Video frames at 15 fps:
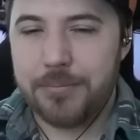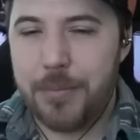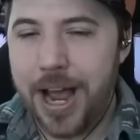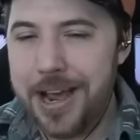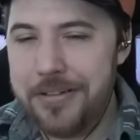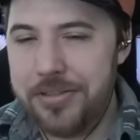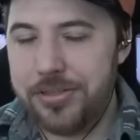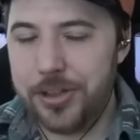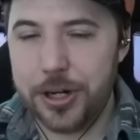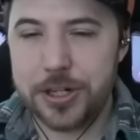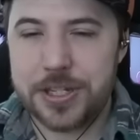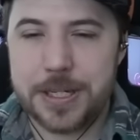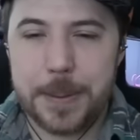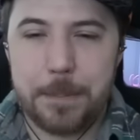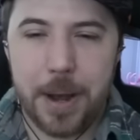My
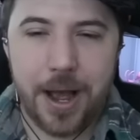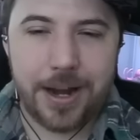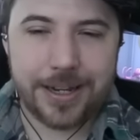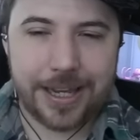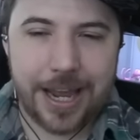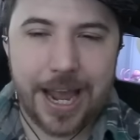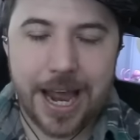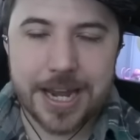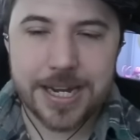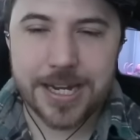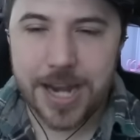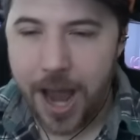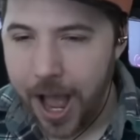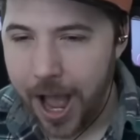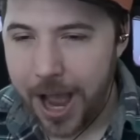thirsty butt
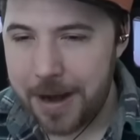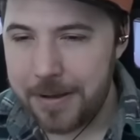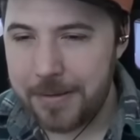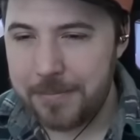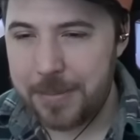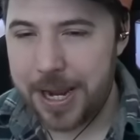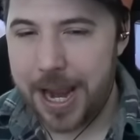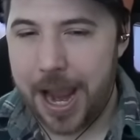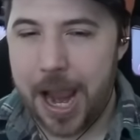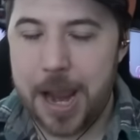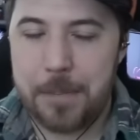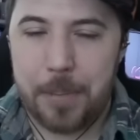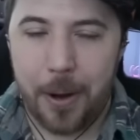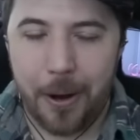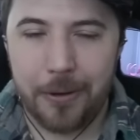cannot be
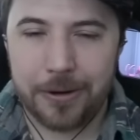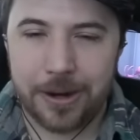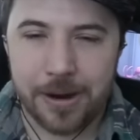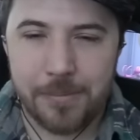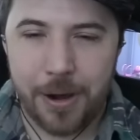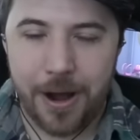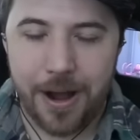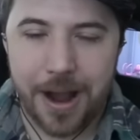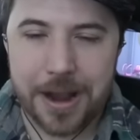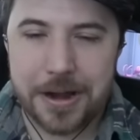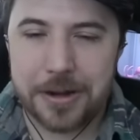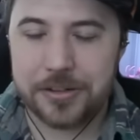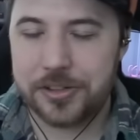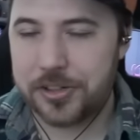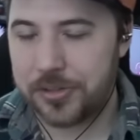a
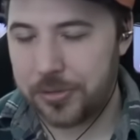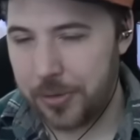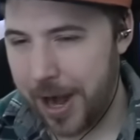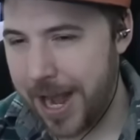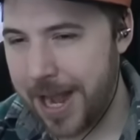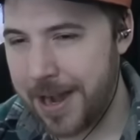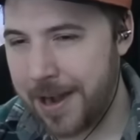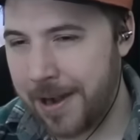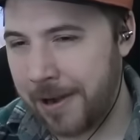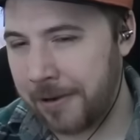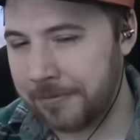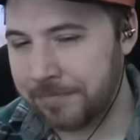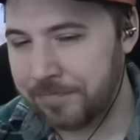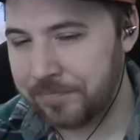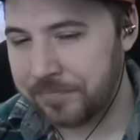Pokemon
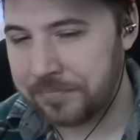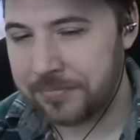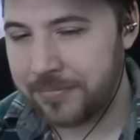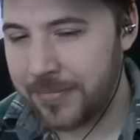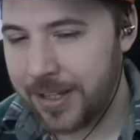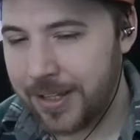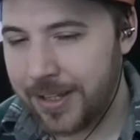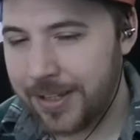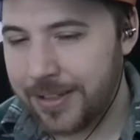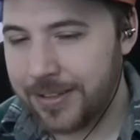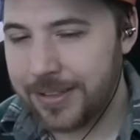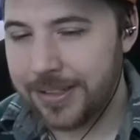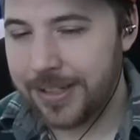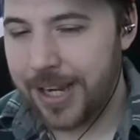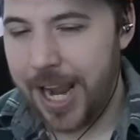trainer.
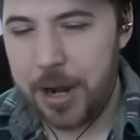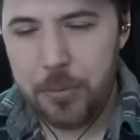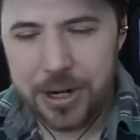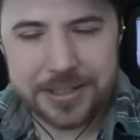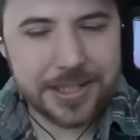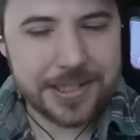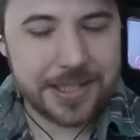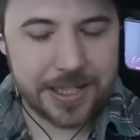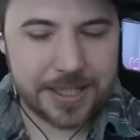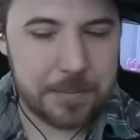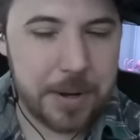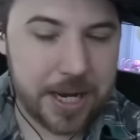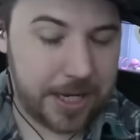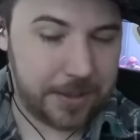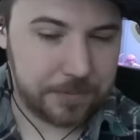And what does this
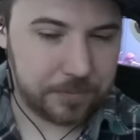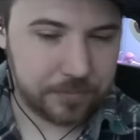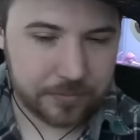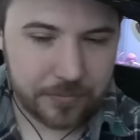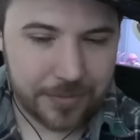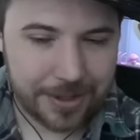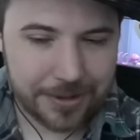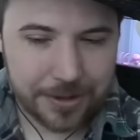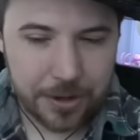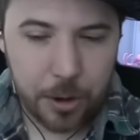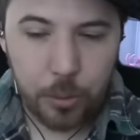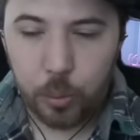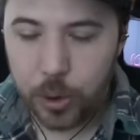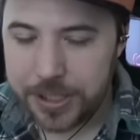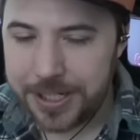mean?
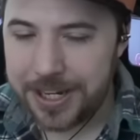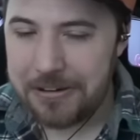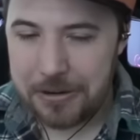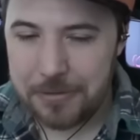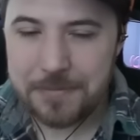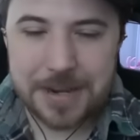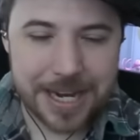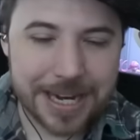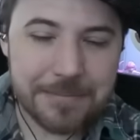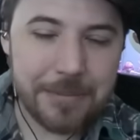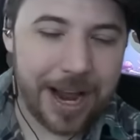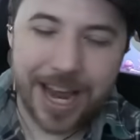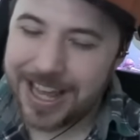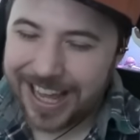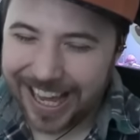What do you mean
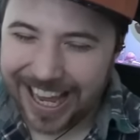by...